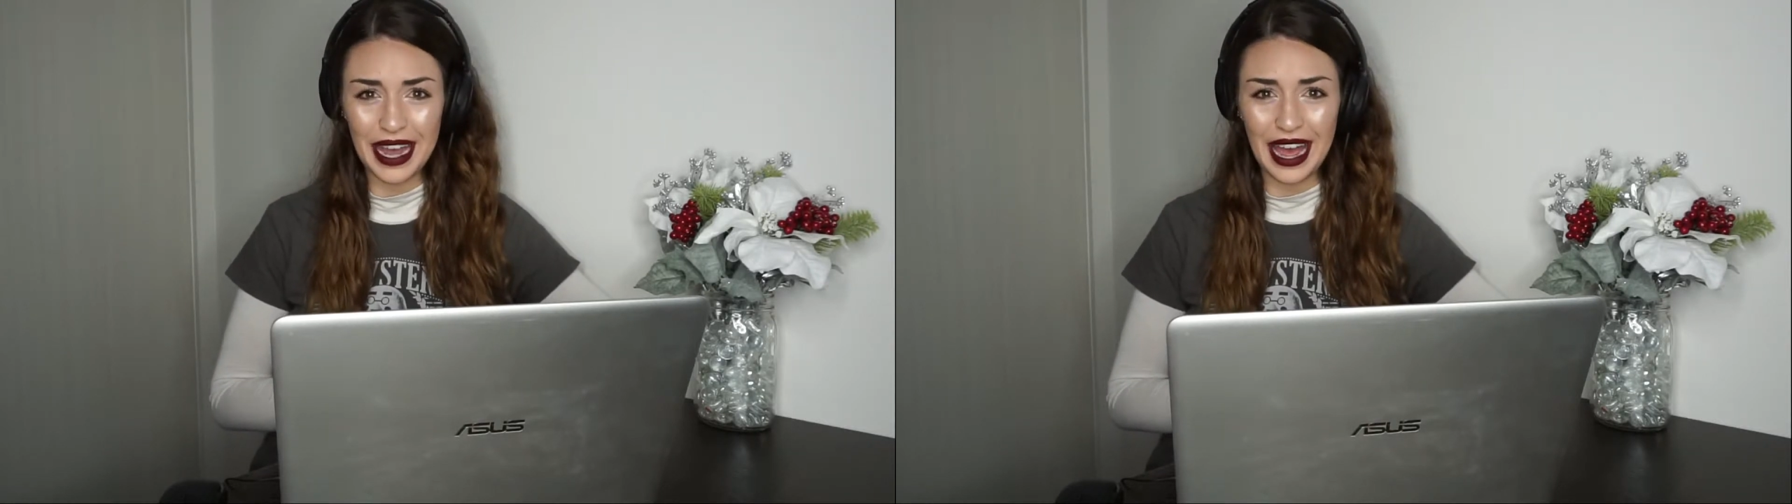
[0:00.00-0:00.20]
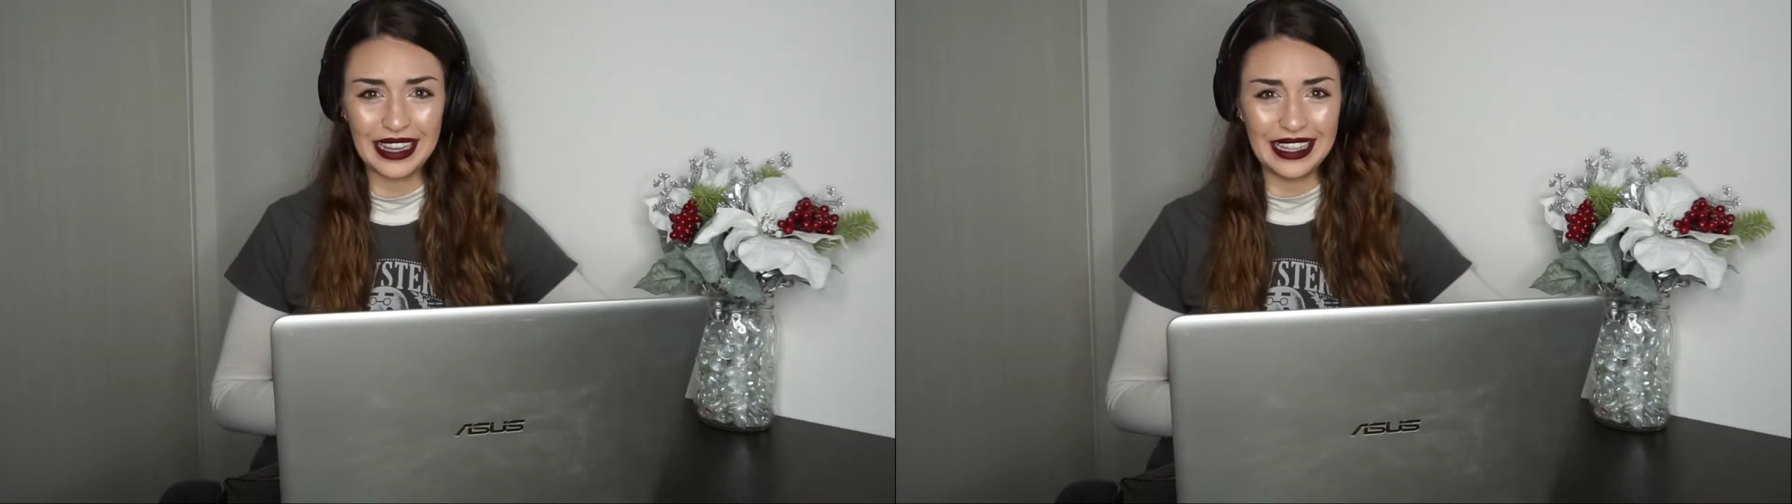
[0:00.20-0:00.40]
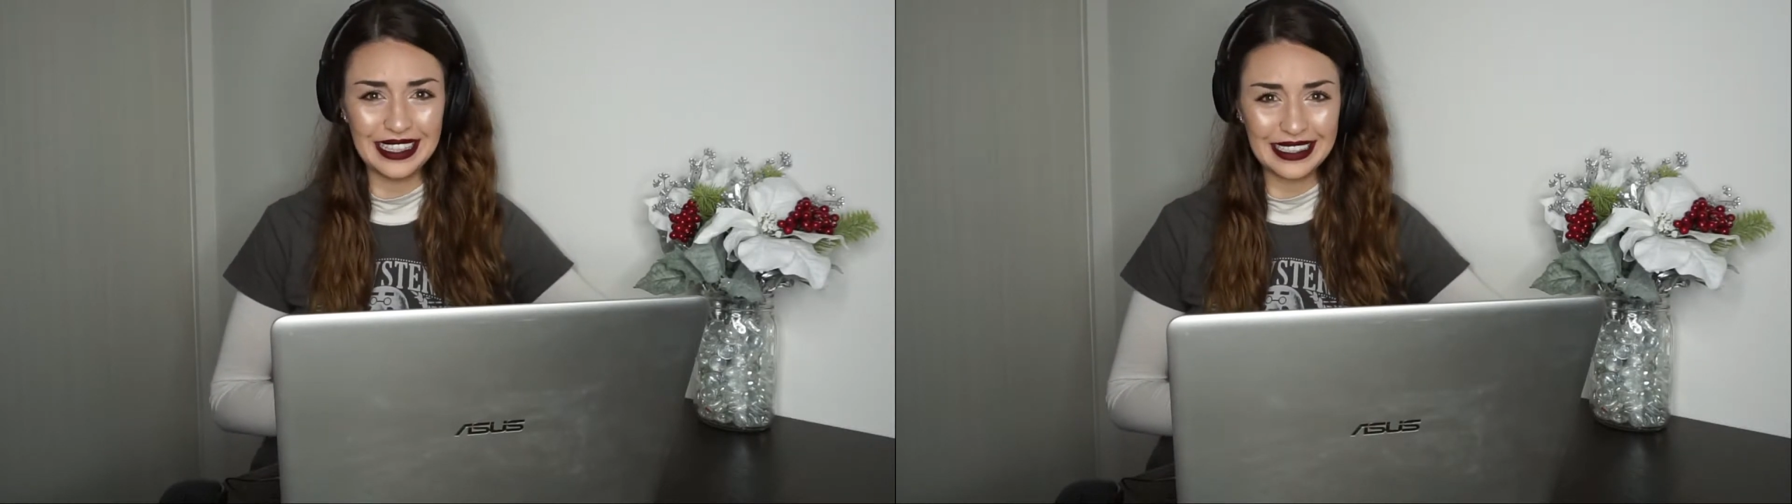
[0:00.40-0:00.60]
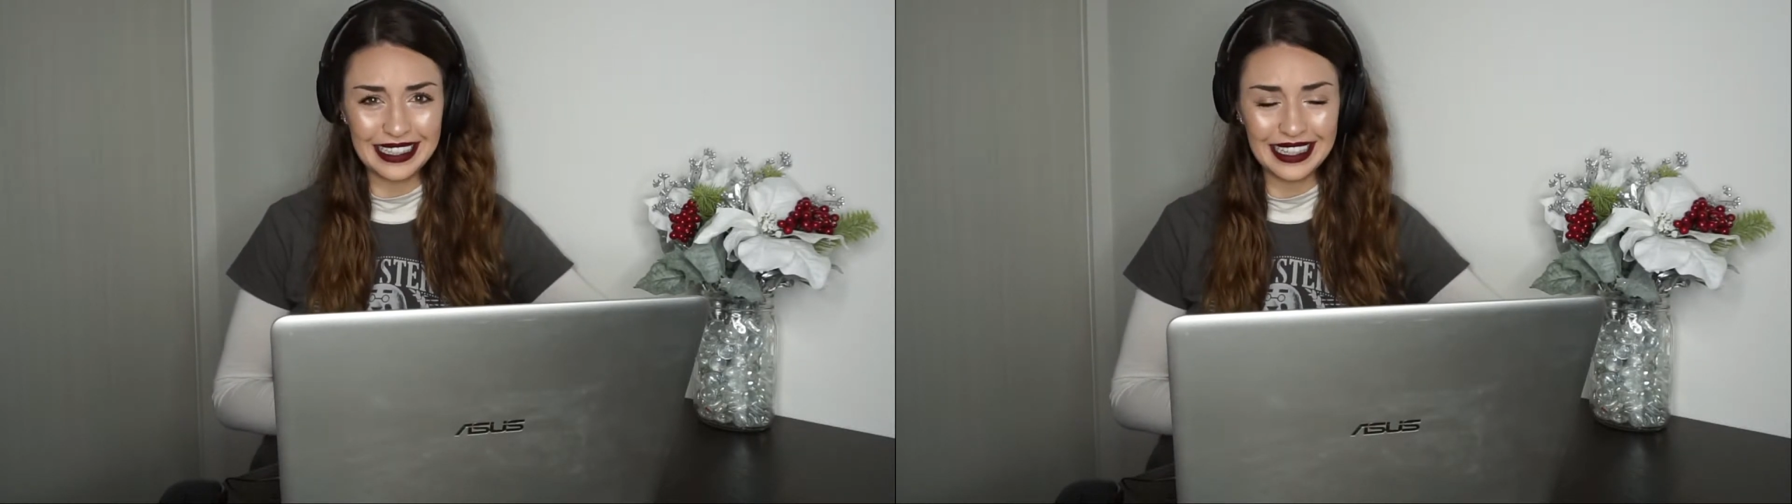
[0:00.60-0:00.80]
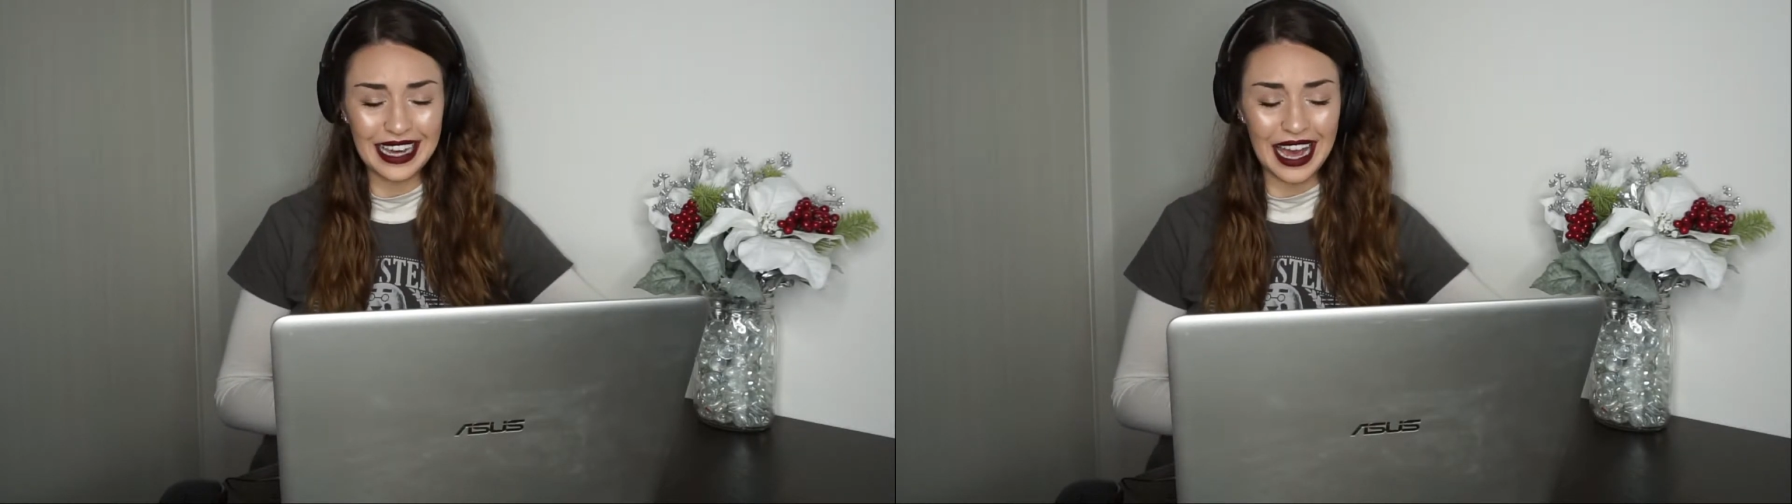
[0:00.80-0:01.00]
island looked
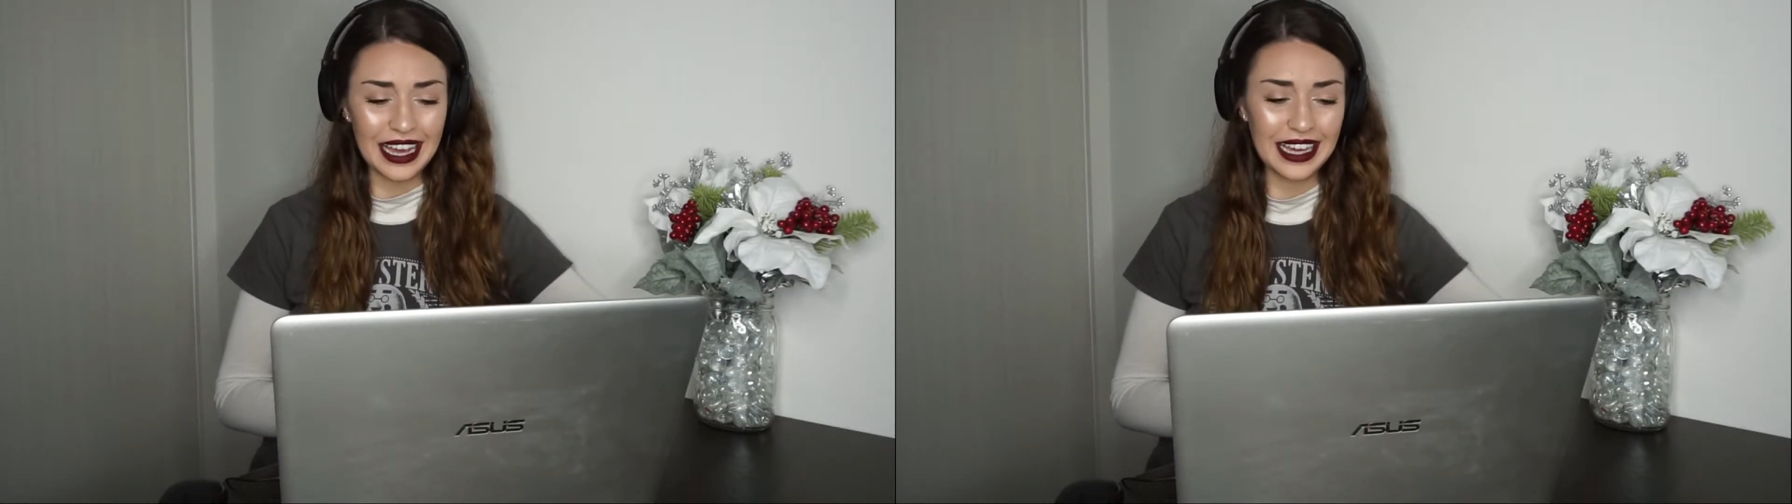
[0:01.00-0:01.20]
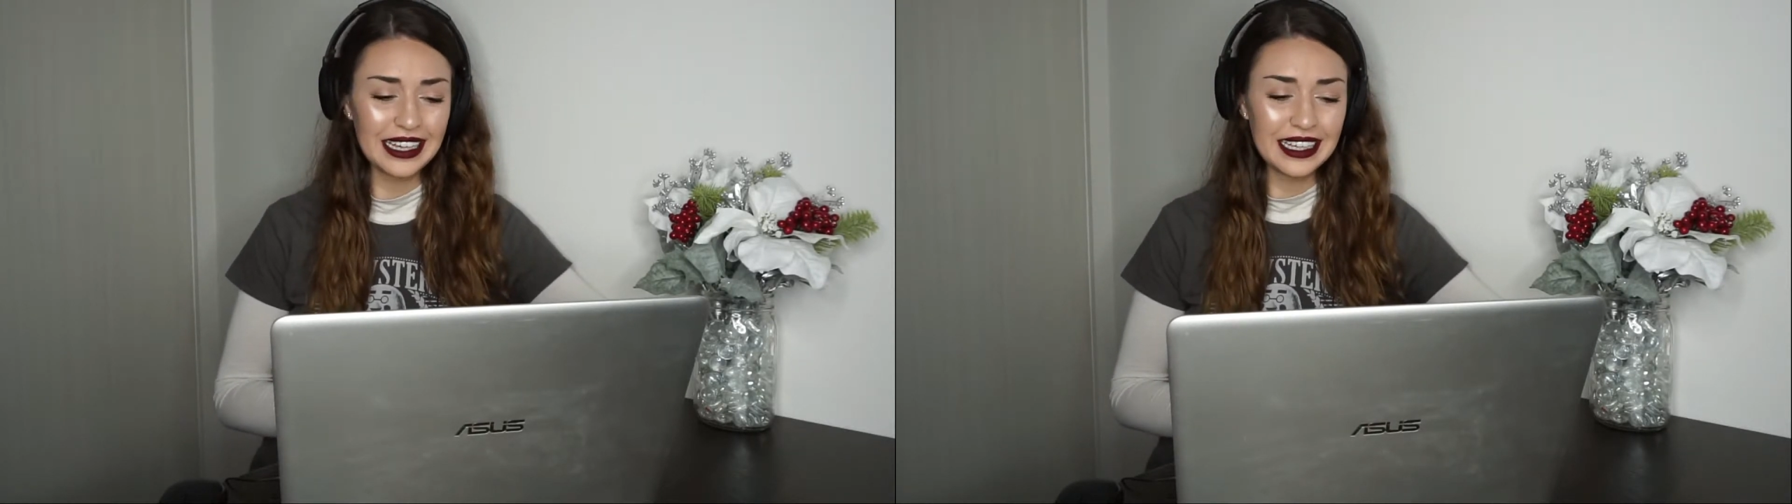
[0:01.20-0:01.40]
like. I